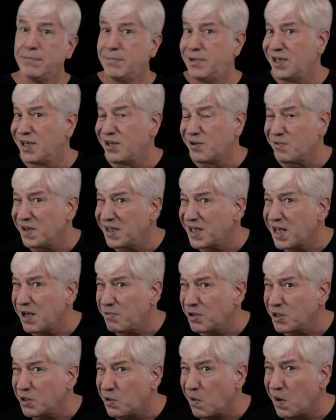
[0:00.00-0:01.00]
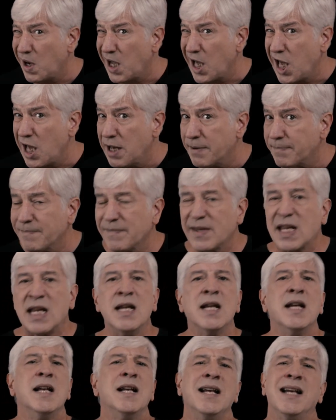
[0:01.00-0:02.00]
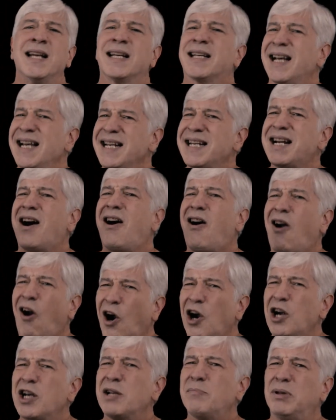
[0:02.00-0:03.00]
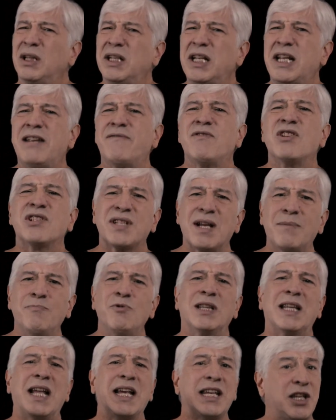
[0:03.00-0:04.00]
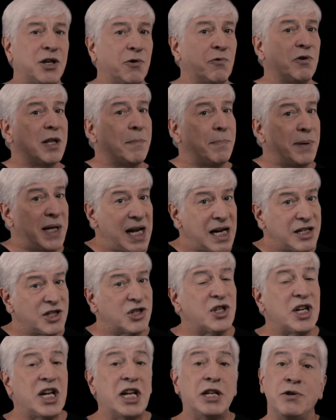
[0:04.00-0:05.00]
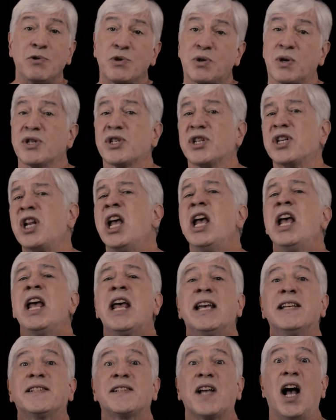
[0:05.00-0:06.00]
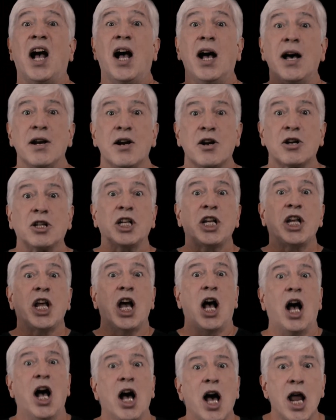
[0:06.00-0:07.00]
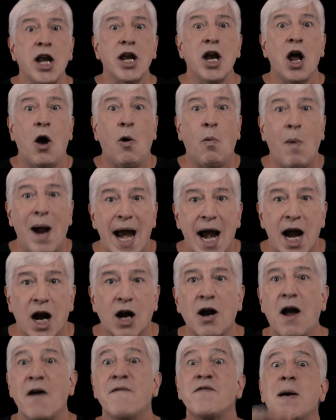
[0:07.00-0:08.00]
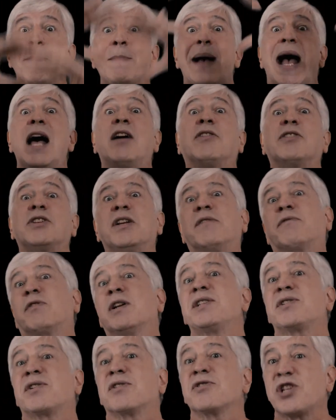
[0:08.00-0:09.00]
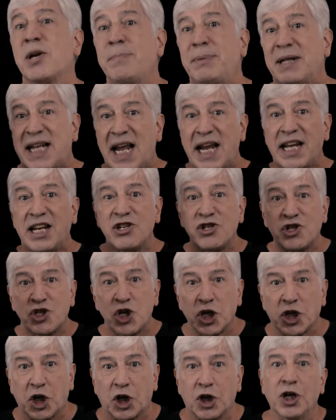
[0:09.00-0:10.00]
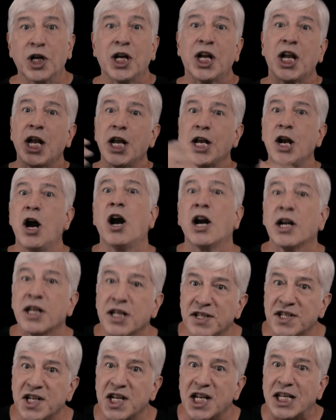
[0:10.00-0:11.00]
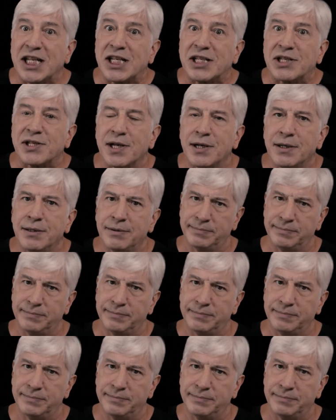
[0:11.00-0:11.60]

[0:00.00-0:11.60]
Didn't read that one, Courtney? Kind of hard to believe that someone like you with a P H D in nutrition is utterly unaware of the mountain of research implicating sugar in heart disease.